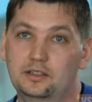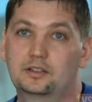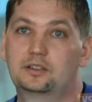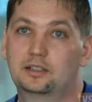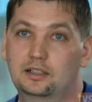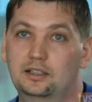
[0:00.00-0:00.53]

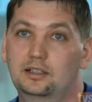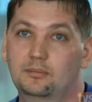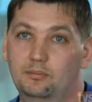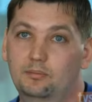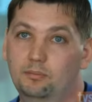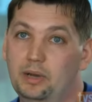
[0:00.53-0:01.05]
is
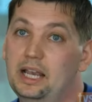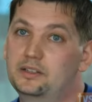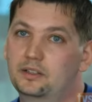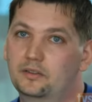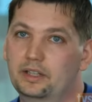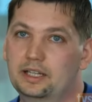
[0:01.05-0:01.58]

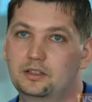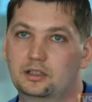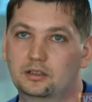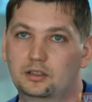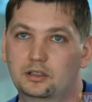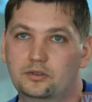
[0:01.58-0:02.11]
based on that
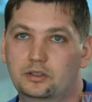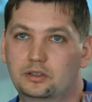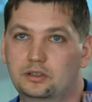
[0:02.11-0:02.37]
technology.